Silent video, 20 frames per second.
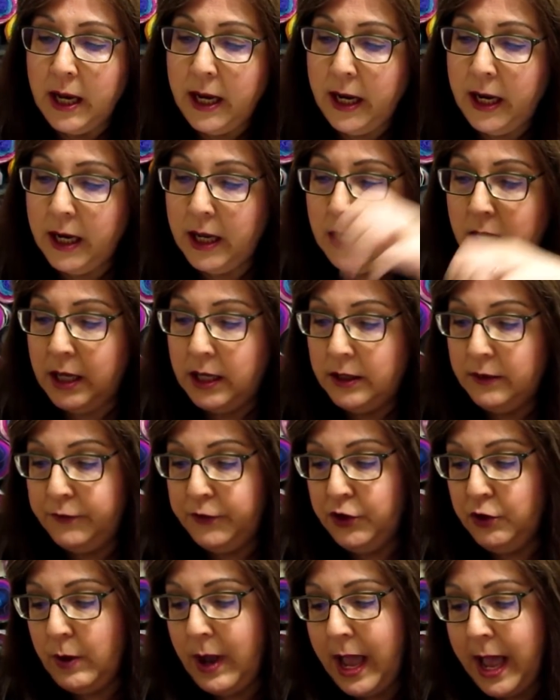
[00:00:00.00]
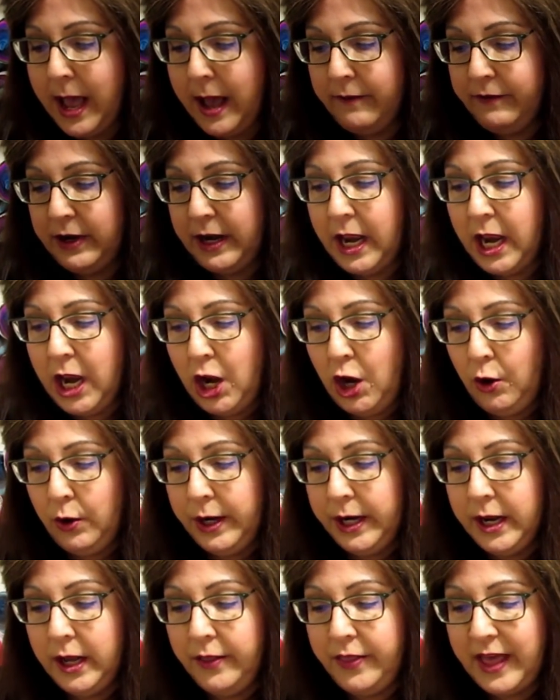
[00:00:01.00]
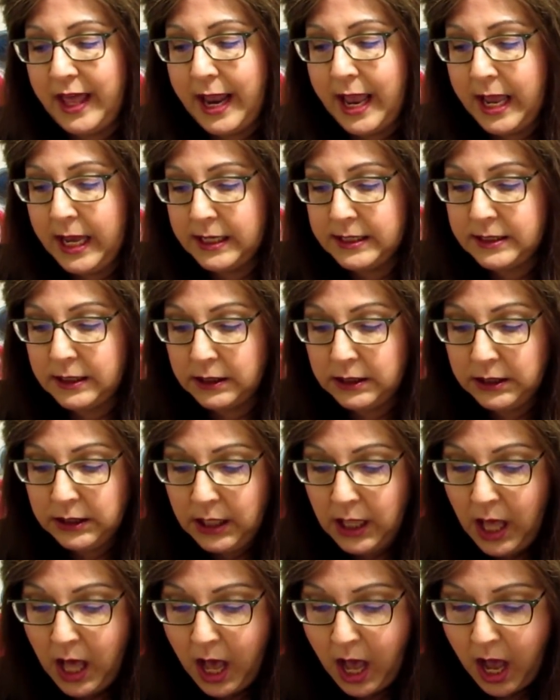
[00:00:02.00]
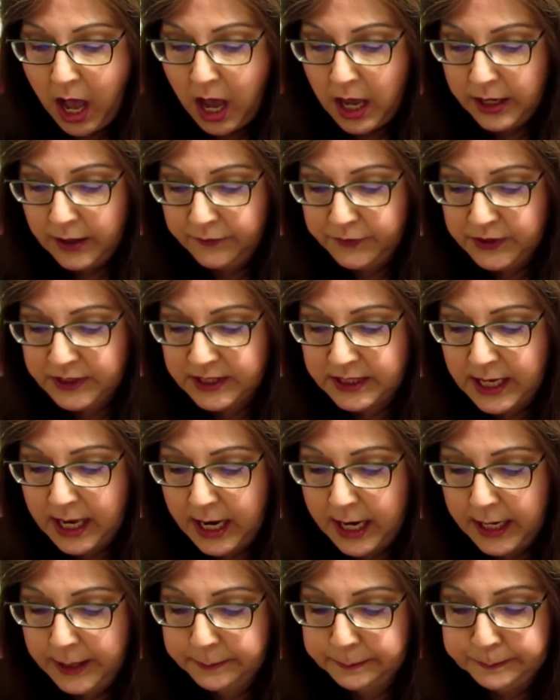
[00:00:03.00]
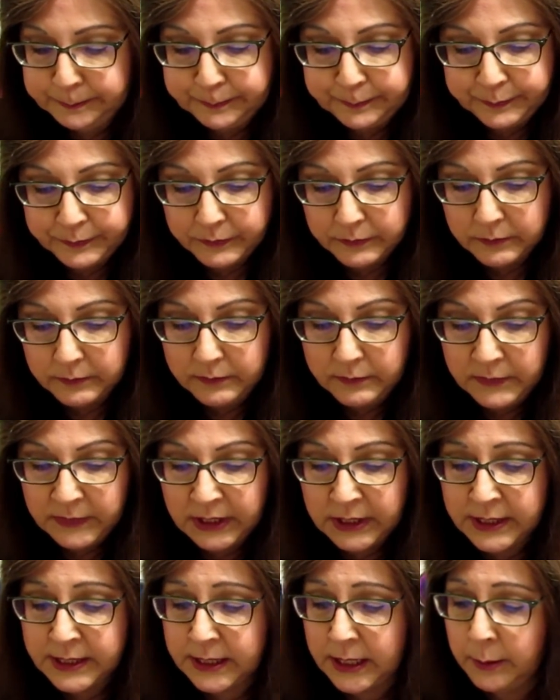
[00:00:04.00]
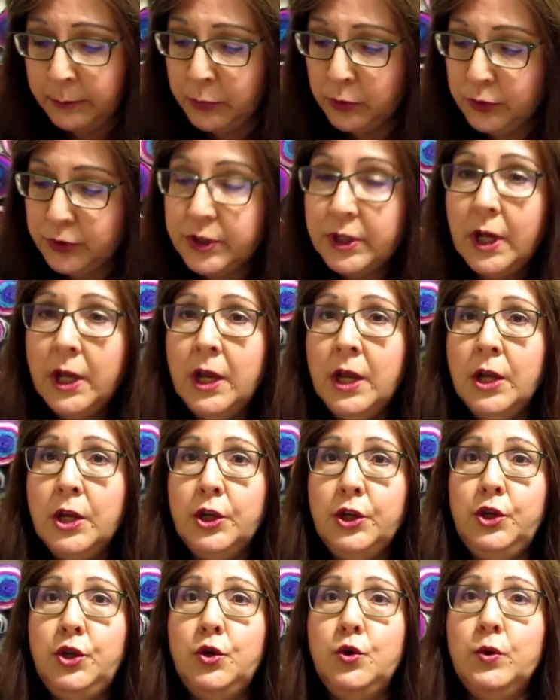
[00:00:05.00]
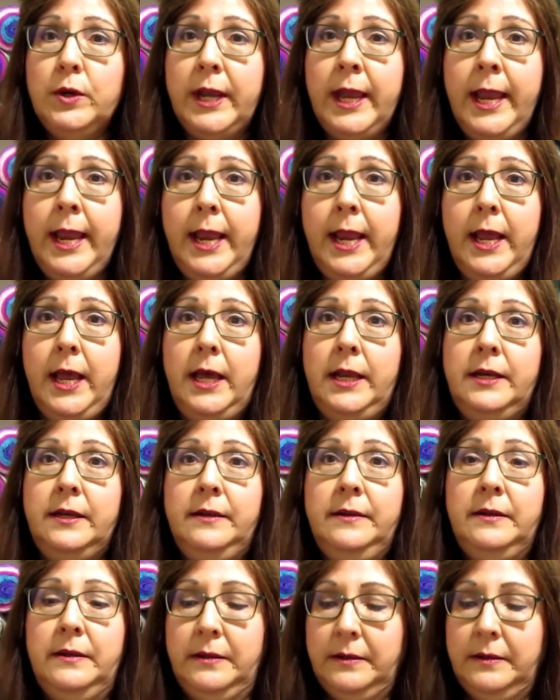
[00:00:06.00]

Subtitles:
And if you have an area that has a lot of the same symbols, you can